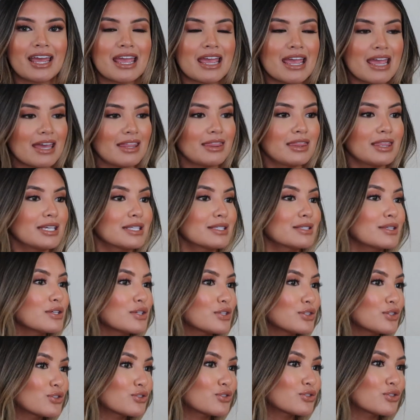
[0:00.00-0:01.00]
And this
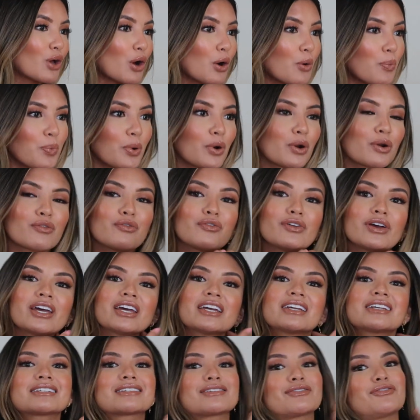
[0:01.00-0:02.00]
is so
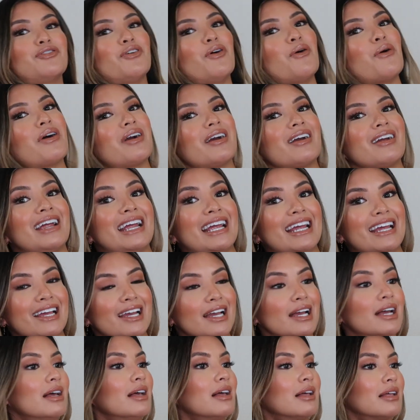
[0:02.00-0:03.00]
perfect for
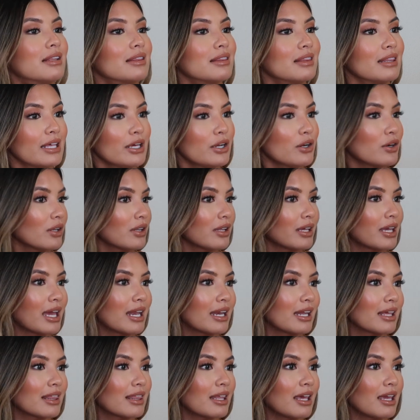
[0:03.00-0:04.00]
literally
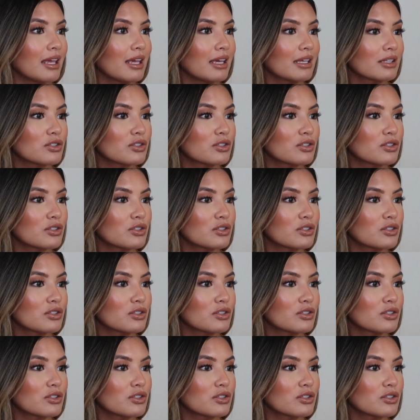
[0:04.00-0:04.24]
anything.